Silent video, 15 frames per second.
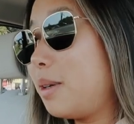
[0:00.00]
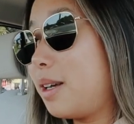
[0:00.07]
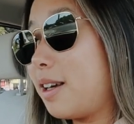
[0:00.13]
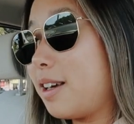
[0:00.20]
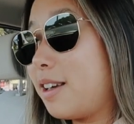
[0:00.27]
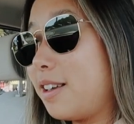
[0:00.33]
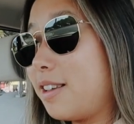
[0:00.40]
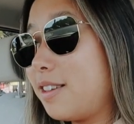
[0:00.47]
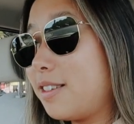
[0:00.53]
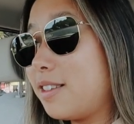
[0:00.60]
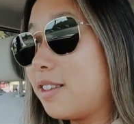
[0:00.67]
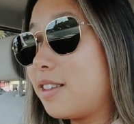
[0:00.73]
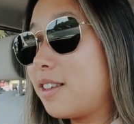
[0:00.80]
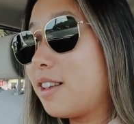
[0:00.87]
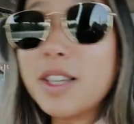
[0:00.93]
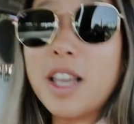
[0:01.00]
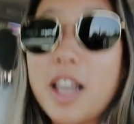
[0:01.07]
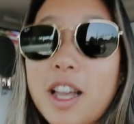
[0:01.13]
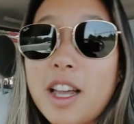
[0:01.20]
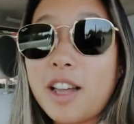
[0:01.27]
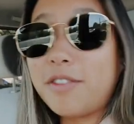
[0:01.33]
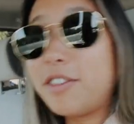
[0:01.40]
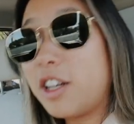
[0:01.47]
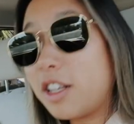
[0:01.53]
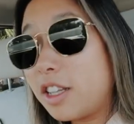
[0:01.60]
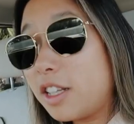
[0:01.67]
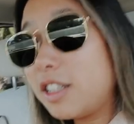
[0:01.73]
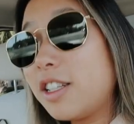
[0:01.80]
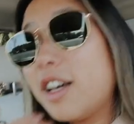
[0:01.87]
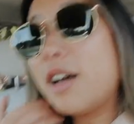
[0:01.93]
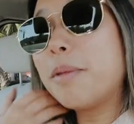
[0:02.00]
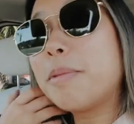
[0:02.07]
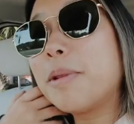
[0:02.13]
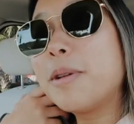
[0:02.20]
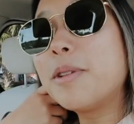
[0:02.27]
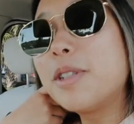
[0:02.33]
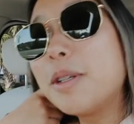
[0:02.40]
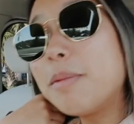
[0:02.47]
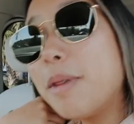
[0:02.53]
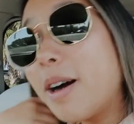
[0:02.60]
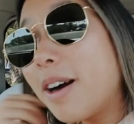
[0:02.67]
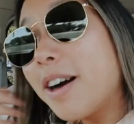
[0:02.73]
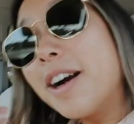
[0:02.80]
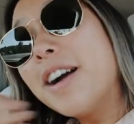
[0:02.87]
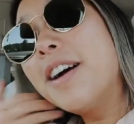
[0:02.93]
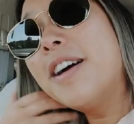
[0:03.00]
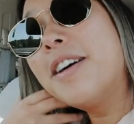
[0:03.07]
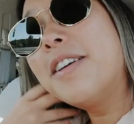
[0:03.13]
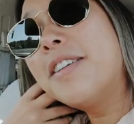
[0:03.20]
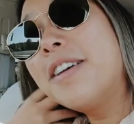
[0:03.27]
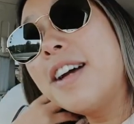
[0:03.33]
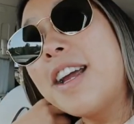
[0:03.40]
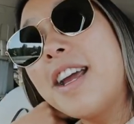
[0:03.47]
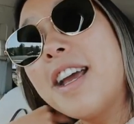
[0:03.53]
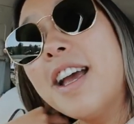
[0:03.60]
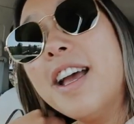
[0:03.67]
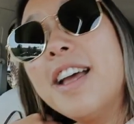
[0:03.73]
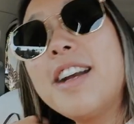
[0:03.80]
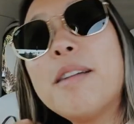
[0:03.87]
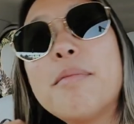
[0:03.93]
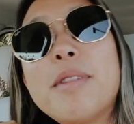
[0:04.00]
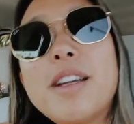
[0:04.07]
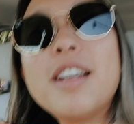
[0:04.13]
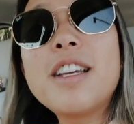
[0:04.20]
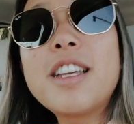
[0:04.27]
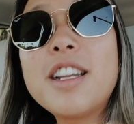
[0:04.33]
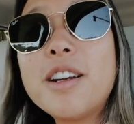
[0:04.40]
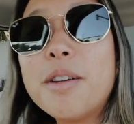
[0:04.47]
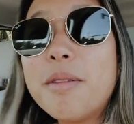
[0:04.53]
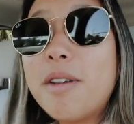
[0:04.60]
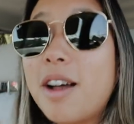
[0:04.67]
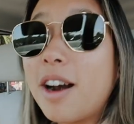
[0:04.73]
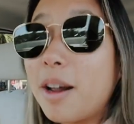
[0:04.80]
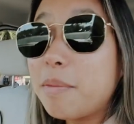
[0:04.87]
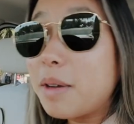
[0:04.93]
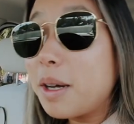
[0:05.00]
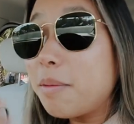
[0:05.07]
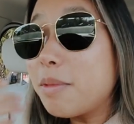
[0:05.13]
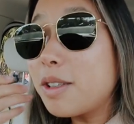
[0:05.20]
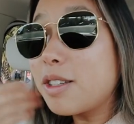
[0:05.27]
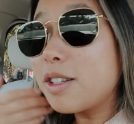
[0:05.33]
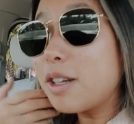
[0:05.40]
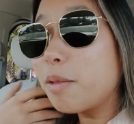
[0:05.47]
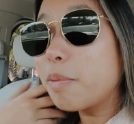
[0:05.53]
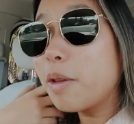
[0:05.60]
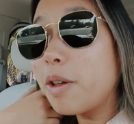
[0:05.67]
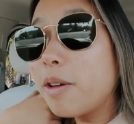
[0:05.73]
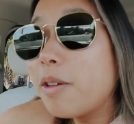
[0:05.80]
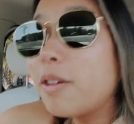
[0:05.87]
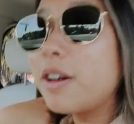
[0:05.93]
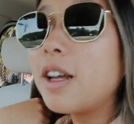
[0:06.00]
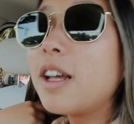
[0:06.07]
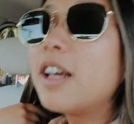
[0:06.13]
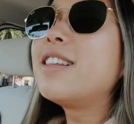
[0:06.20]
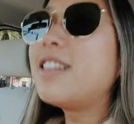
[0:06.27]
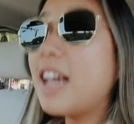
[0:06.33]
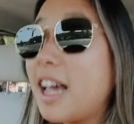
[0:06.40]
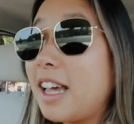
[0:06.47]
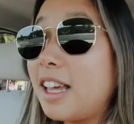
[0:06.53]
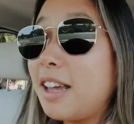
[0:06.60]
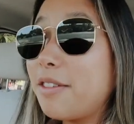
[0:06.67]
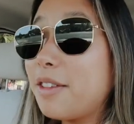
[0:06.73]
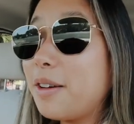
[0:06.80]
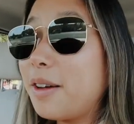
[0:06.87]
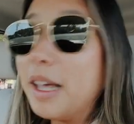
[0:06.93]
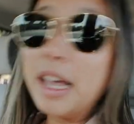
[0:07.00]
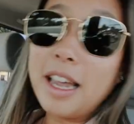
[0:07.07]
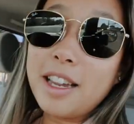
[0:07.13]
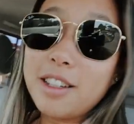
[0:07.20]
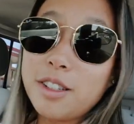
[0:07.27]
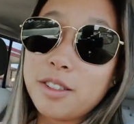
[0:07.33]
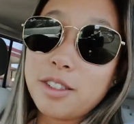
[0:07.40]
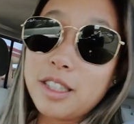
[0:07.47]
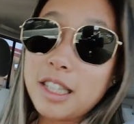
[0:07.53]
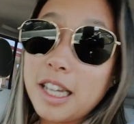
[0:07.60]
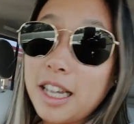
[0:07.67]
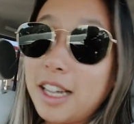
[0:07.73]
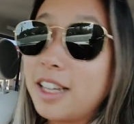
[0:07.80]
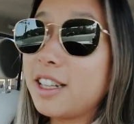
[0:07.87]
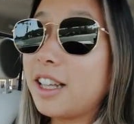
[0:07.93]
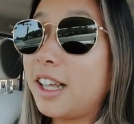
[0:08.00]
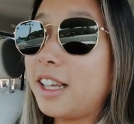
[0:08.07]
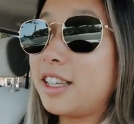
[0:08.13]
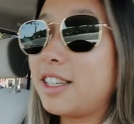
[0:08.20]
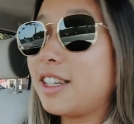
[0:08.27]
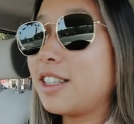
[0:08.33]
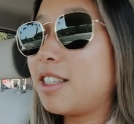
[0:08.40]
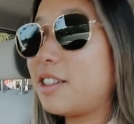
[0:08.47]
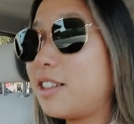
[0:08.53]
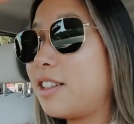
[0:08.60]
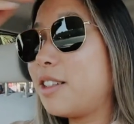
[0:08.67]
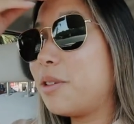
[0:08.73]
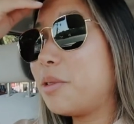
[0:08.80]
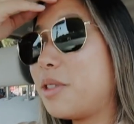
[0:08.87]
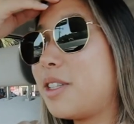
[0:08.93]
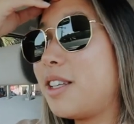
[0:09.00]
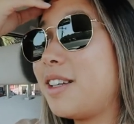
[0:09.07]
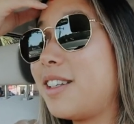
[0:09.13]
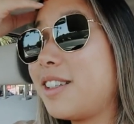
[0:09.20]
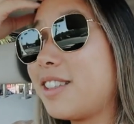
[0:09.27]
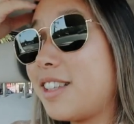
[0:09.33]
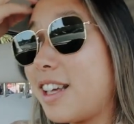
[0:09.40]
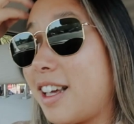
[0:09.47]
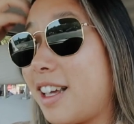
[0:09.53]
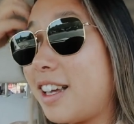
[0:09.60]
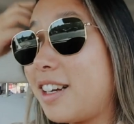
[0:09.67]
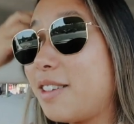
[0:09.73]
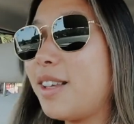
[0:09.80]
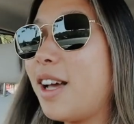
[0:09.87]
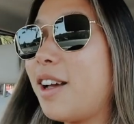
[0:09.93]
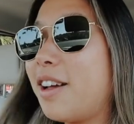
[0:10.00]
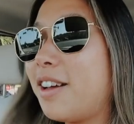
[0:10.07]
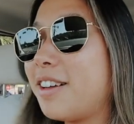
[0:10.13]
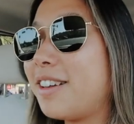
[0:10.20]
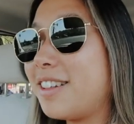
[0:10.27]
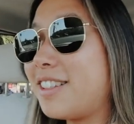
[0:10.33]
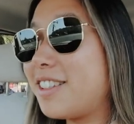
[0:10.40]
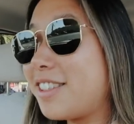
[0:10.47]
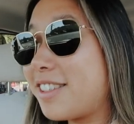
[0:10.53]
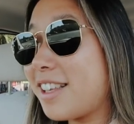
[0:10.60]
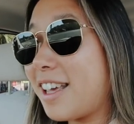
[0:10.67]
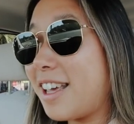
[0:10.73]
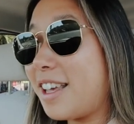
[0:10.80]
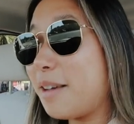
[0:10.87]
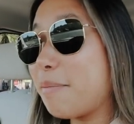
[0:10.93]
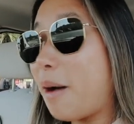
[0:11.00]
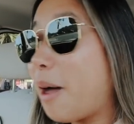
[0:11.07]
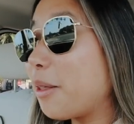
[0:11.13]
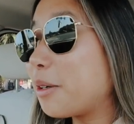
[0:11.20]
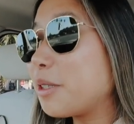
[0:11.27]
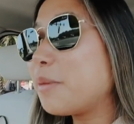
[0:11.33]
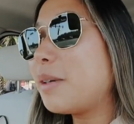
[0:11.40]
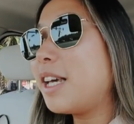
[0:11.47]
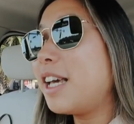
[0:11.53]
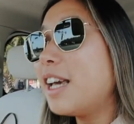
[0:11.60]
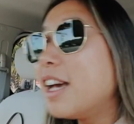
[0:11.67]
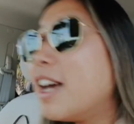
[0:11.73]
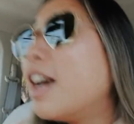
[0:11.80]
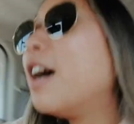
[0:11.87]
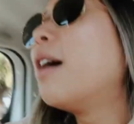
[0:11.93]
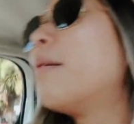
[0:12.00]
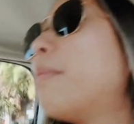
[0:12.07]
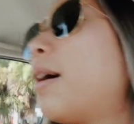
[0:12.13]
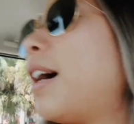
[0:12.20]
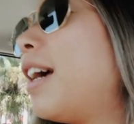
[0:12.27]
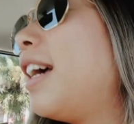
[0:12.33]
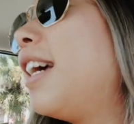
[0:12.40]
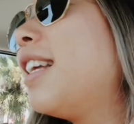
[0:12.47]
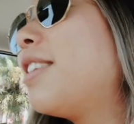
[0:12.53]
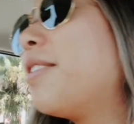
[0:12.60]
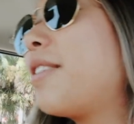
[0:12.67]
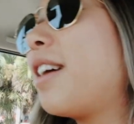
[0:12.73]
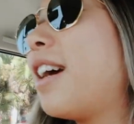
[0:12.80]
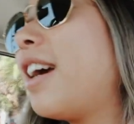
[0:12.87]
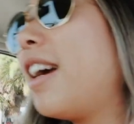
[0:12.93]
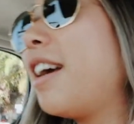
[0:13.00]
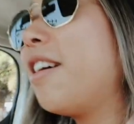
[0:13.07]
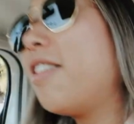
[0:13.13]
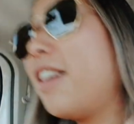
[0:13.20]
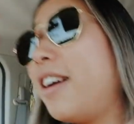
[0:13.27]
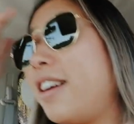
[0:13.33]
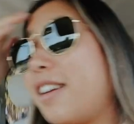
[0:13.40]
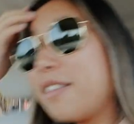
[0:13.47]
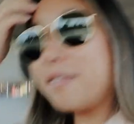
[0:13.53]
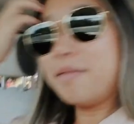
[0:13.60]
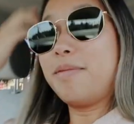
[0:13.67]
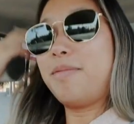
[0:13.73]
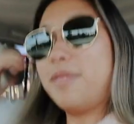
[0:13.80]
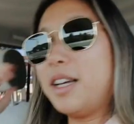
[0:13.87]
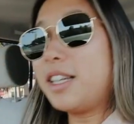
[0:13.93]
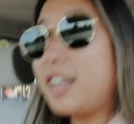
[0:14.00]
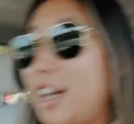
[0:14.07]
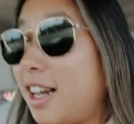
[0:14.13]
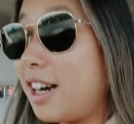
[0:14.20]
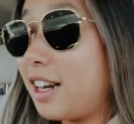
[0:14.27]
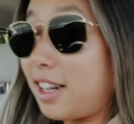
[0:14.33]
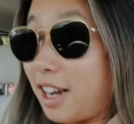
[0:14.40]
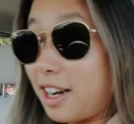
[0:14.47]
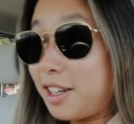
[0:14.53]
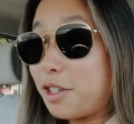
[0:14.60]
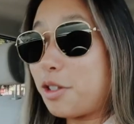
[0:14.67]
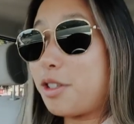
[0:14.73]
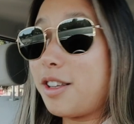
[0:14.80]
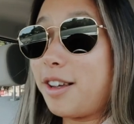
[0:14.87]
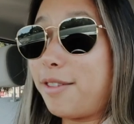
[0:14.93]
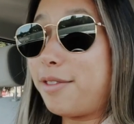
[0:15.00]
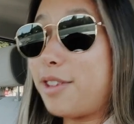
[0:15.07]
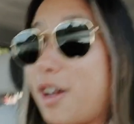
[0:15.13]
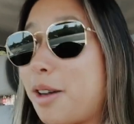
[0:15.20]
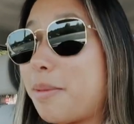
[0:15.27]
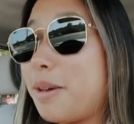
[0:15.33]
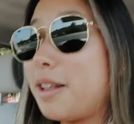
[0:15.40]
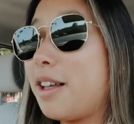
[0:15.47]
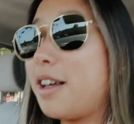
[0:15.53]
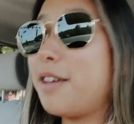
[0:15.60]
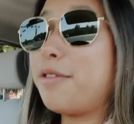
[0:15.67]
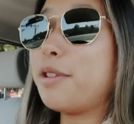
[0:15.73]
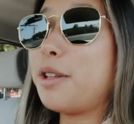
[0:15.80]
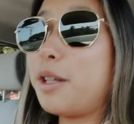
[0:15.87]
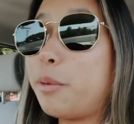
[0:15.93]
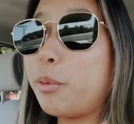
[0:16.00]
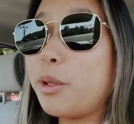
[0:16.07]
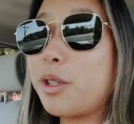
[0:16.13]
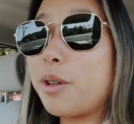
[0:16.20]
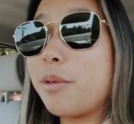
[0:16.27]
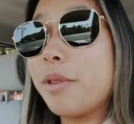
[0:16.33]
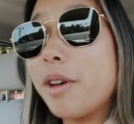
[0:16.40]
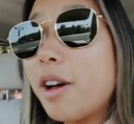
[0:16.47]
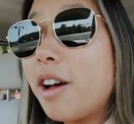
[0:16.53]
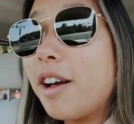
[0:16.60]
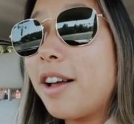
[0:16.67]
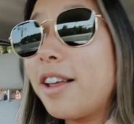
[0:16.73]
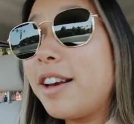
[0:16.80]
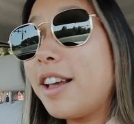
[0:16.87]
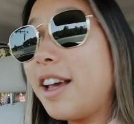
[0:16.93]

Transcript: because I have nothing to upload tomorrow and I'm like, you know what, I might miss an upload day, even though I hate doing that. Like, it's one of those things that it just like bothers me, but it's okay. Like, again, I kind of just like vlog my life and like what's going on.